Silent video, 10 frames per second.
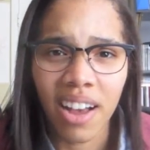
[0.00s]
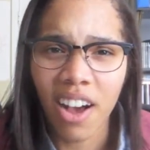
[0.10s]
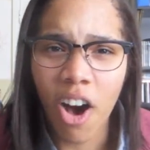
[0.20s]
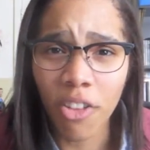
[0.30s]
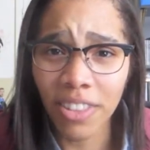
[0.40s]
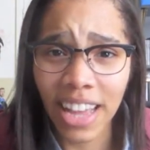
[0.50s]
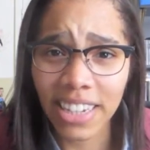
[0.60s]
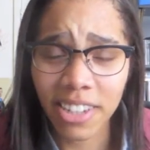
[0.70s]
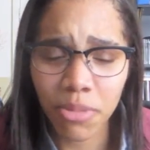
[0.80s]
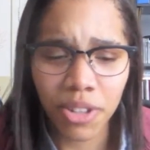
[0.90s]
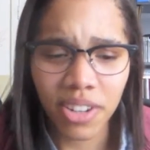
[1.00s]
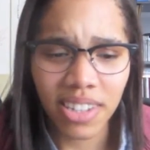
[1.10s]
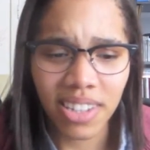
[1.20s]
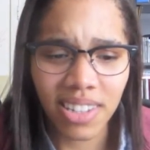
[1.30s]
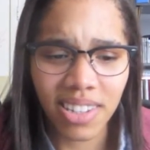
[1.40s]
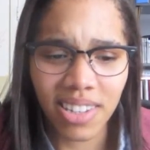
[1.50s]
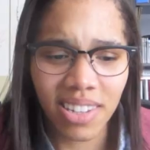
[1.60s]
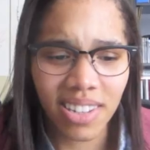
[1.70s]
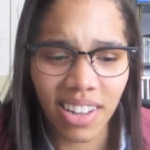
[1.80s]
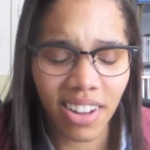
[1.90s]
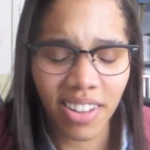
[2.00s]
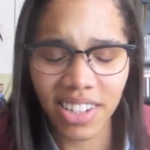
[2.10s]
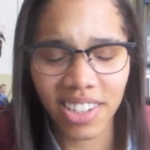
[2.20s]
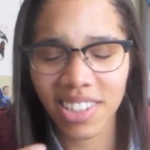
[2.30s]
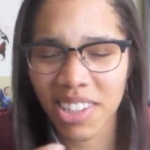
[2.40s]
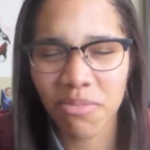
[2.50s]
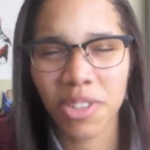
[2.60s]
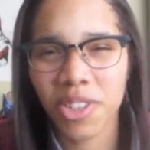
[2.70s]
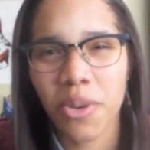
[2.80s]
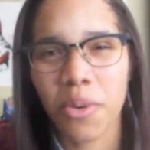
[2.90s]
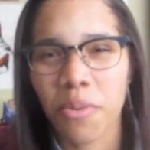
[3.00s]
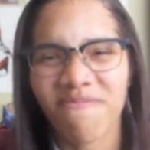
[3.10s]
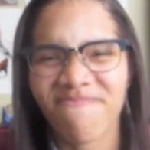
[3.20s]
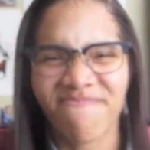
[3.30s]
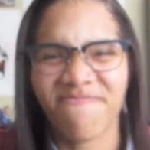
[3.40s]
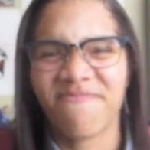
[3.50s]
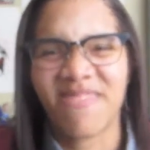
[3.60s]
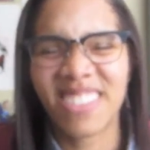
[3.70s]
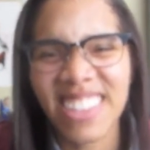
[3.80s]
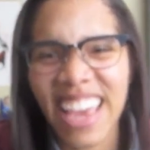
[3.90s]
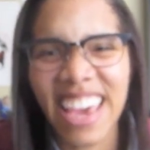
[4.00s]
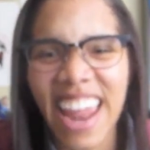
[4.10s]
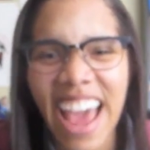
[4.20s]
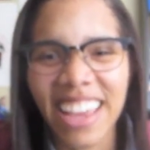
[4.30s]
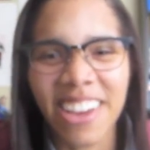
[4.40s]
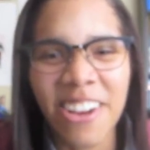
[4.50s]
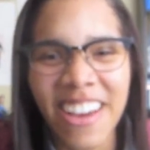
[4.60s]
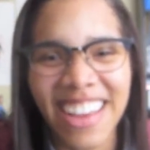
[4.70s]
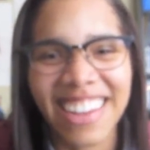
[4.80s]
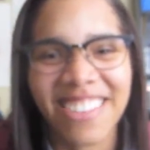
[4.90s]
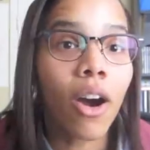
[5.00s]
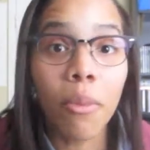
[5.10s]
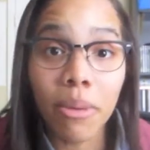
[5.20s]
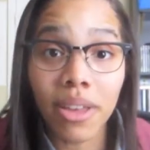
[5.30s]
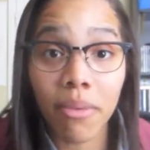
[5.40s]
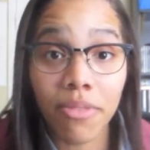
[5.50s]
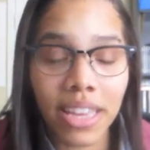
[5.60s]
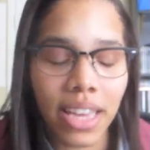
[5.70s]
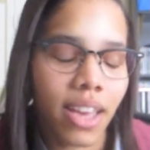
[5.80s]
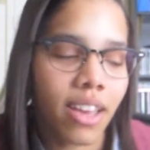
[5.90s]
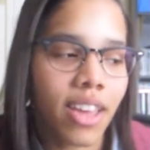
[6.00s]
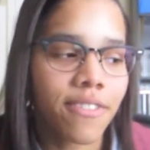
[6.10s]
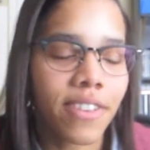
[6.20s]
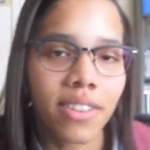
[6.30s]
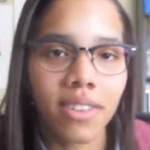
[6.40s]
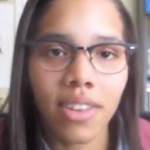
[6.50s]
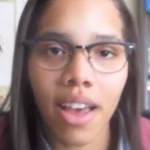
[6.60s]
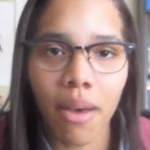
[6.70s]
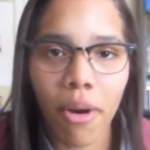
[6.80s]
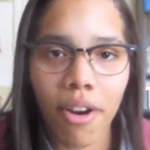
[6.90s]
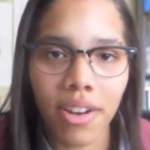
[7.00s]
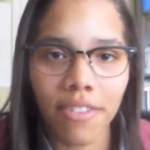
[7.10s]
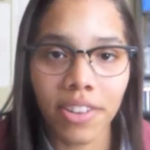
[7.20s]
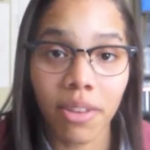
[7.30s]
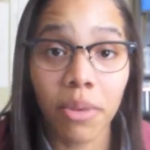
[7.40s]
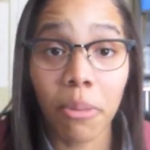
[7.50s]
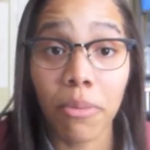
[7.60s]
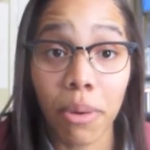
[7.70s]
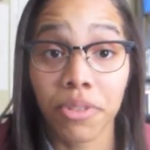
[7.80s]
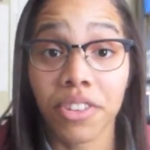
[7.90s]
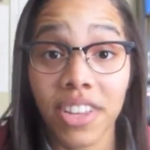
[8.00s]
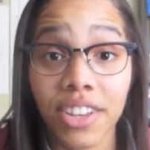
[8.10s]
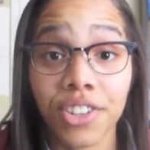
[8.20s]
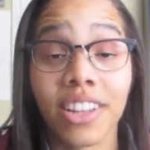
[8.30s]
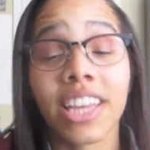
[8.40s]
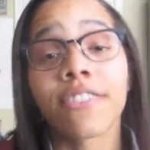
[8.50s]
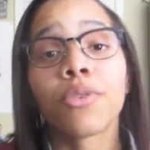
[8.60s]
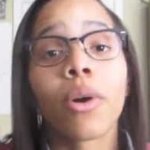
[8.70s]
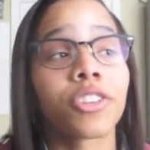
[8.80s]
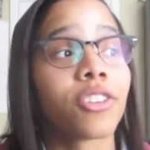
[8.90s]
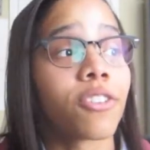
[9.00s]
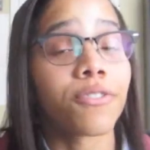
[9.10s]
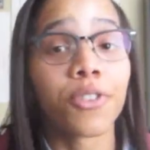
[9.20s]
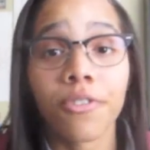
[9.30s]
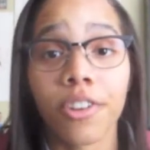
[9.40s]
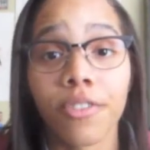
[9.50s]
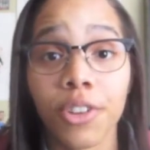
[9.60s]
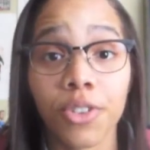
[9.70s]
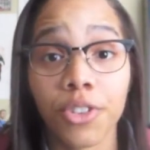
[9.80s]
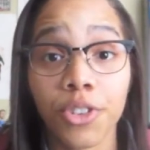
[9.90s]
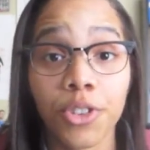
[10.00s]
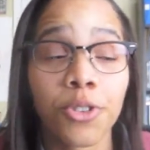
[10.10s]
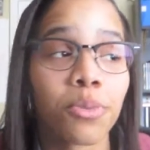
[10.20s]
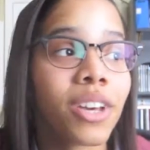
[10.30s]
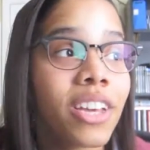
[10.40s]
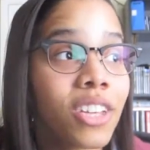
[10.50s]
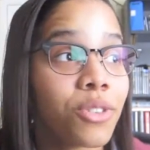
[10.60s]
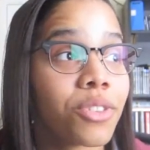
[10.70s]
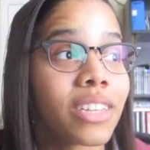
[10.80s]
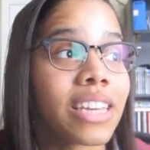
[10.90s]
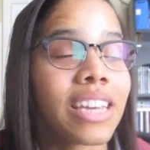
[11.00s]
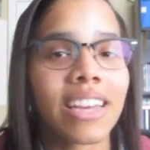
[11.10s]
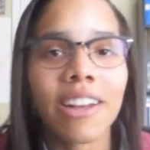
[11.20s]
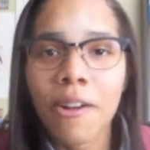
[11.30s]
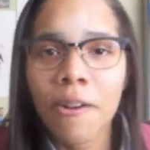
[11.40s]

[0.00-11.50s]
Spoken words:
online communities. That just seems so inaccurate. Or maybe I'm thinking if it's something about representation. Like if you watch a lot of Nerdfighter videos on YouTube, you'll see